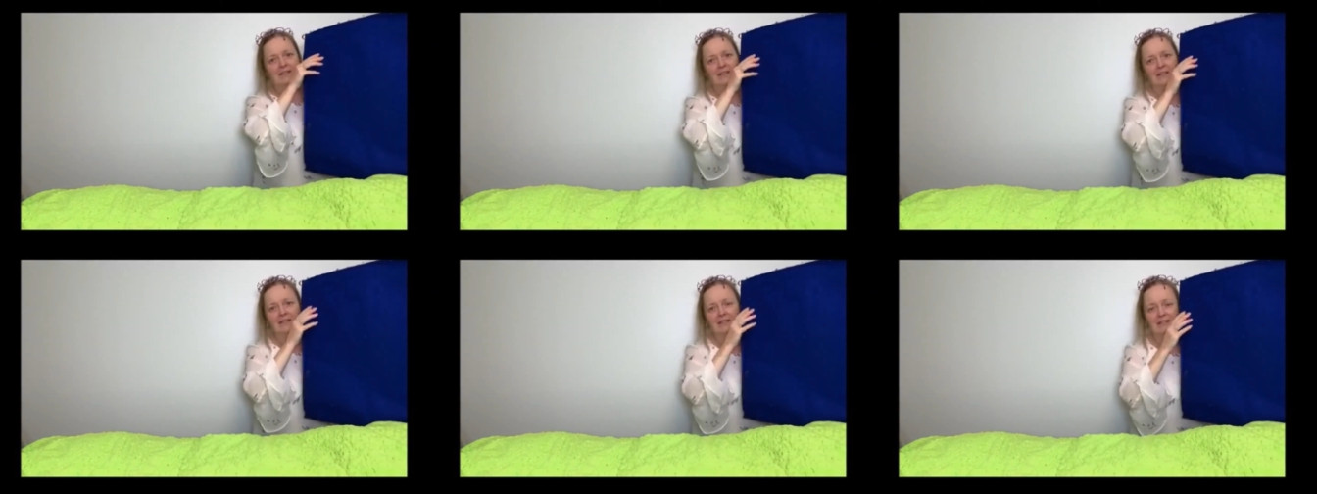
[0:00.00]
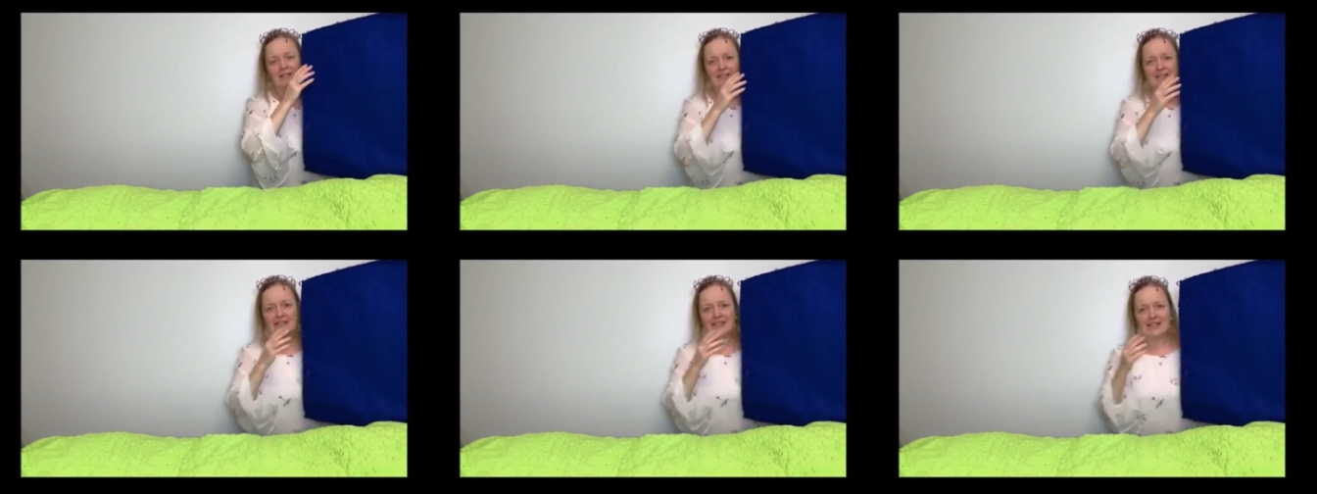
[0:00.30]

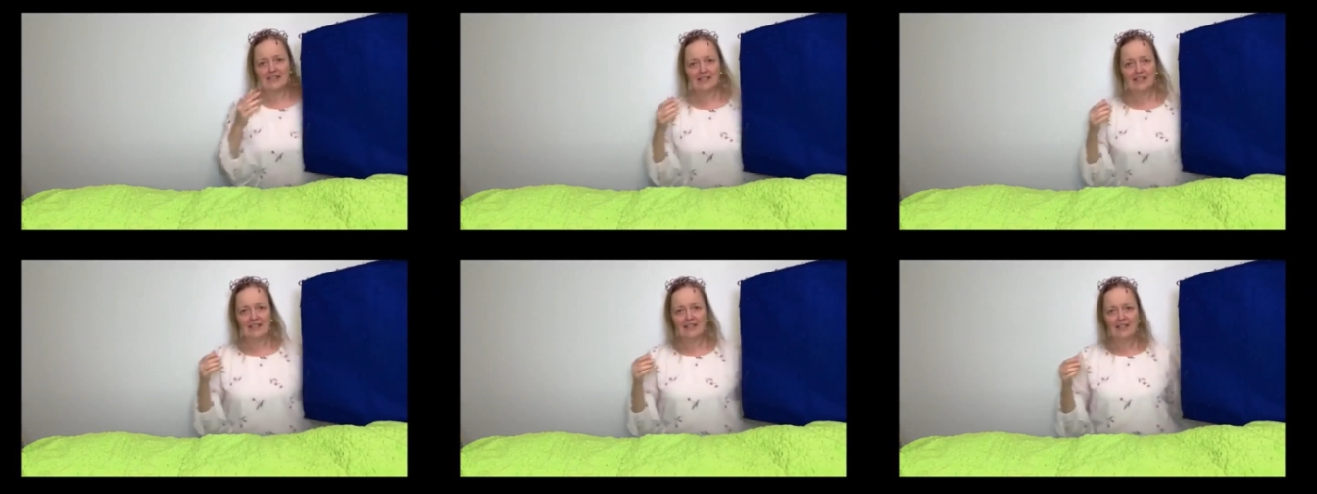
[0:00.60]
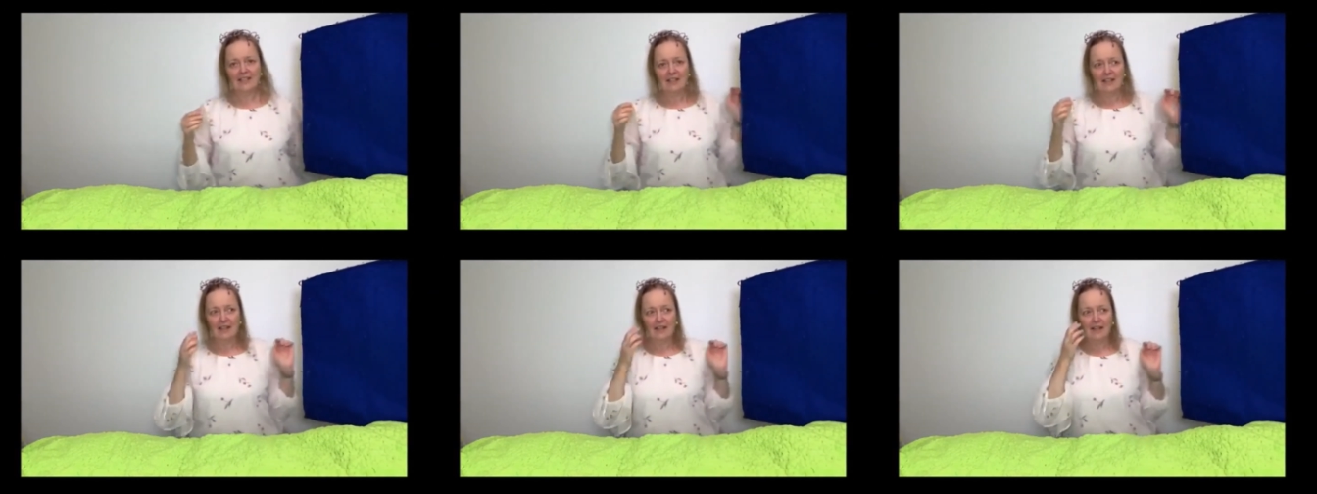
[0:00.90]
Daddy,
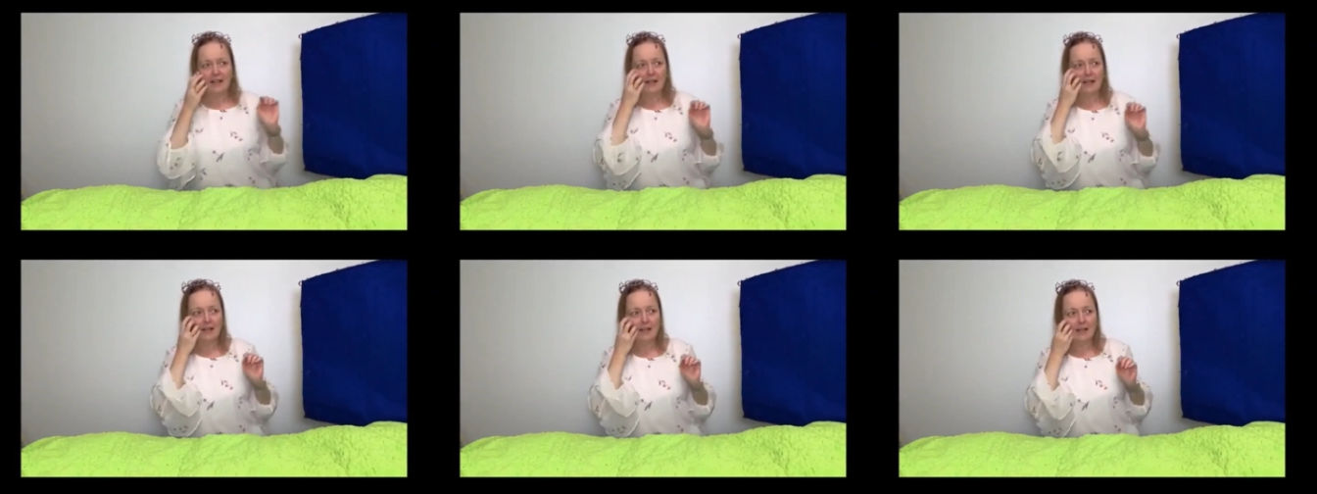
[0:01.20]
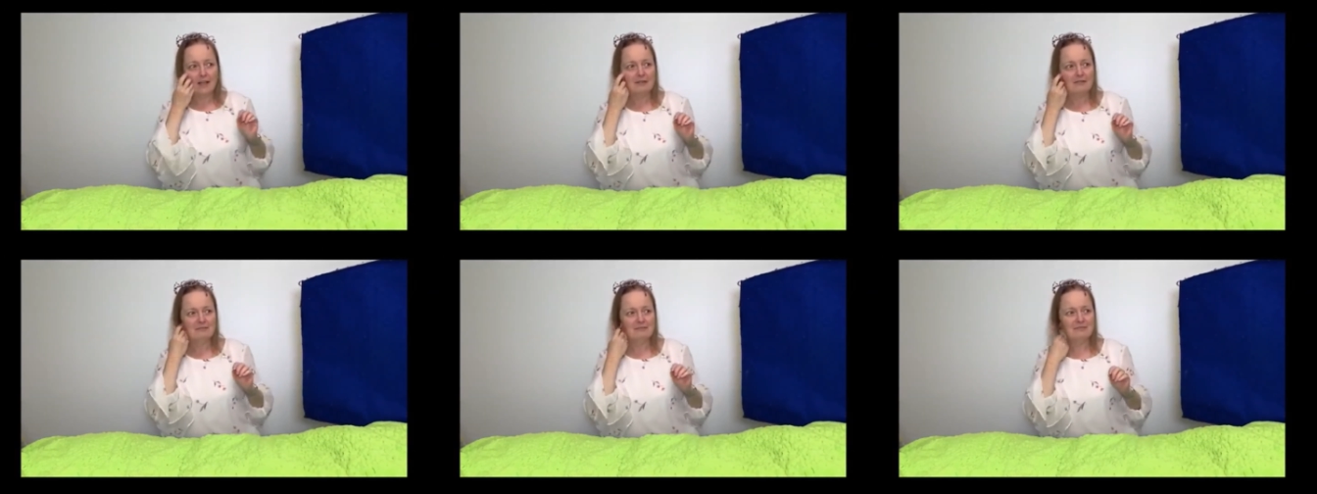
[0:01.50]

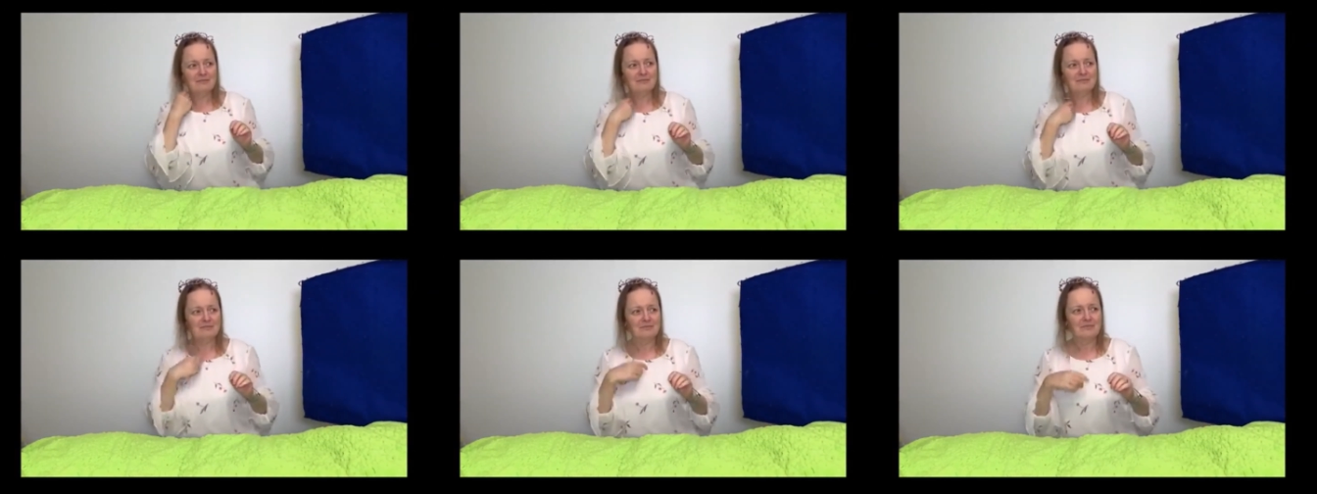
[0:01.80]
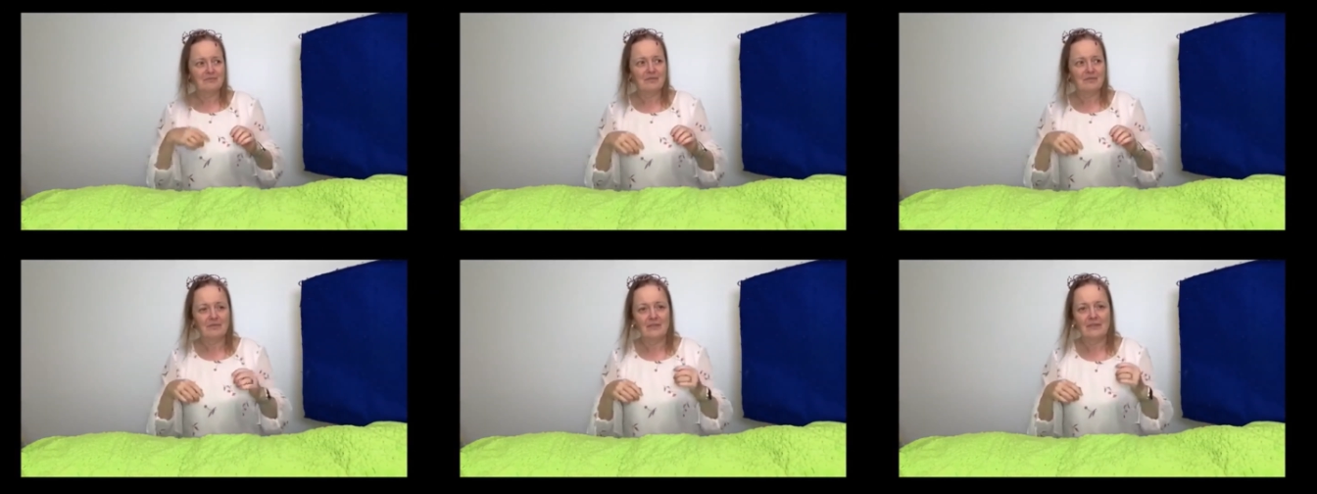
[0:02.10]
um,
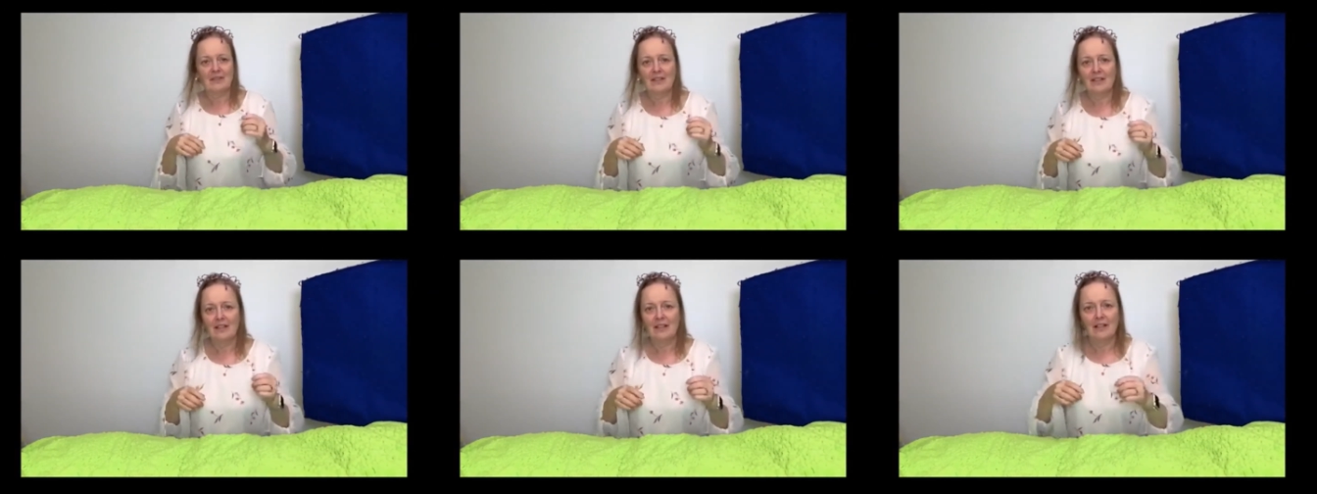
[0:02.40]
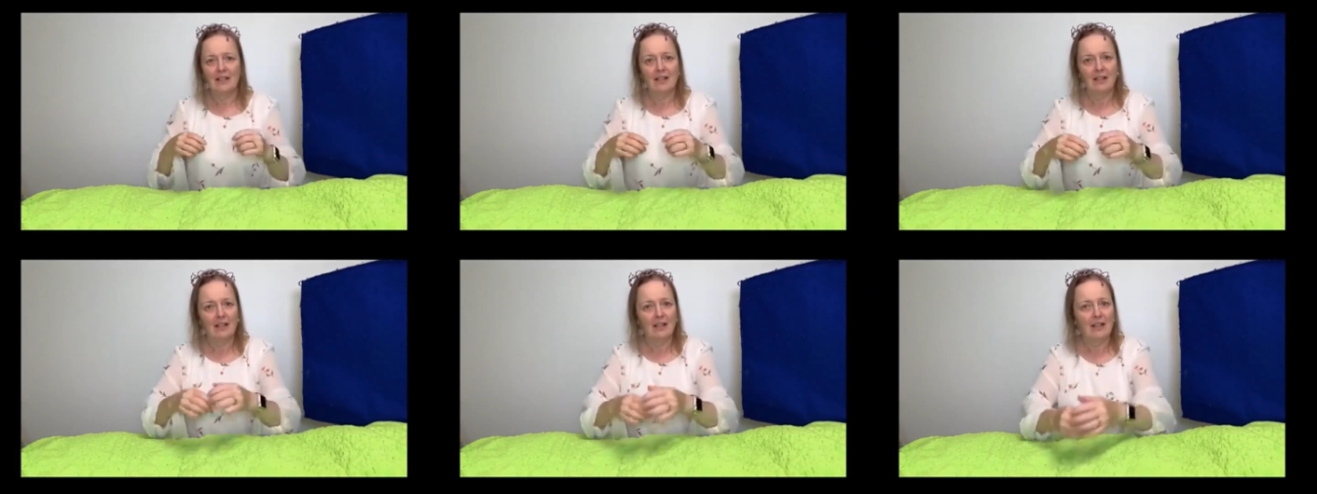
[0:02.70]

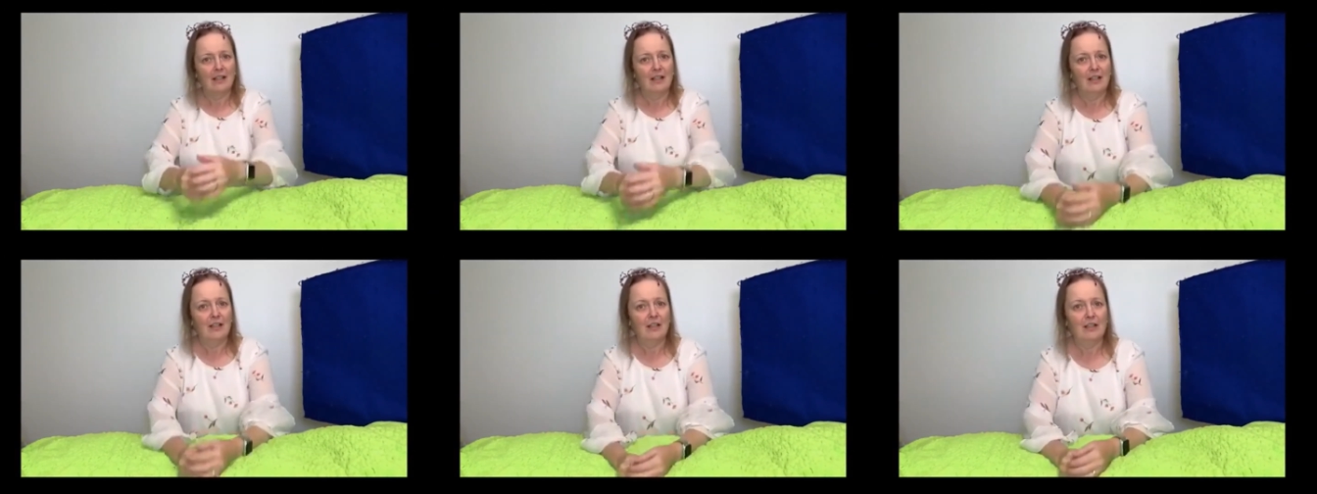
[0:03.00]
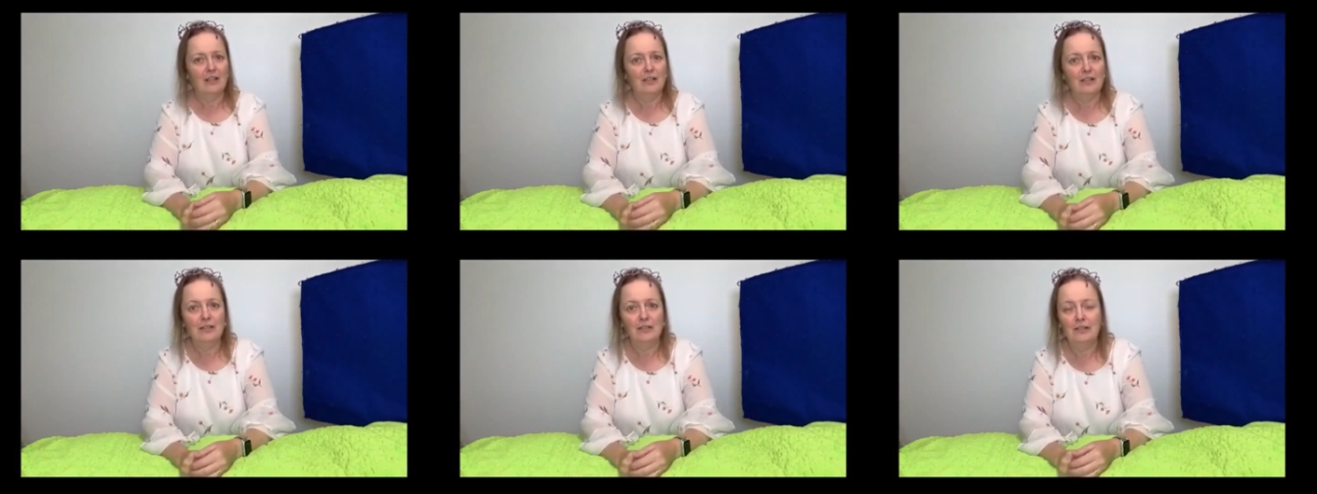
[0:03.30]

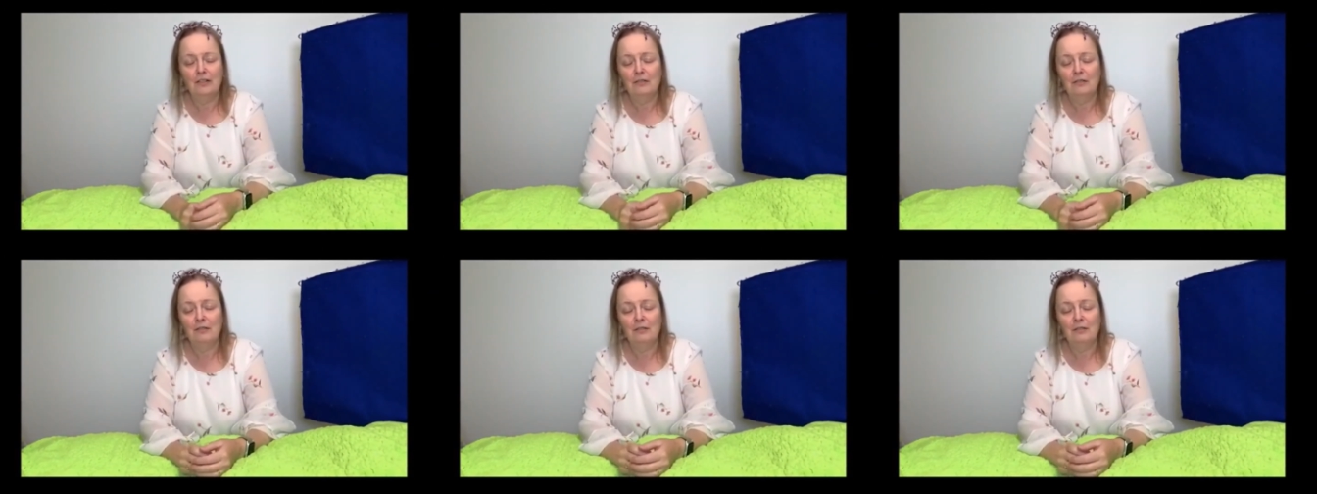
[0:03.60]
you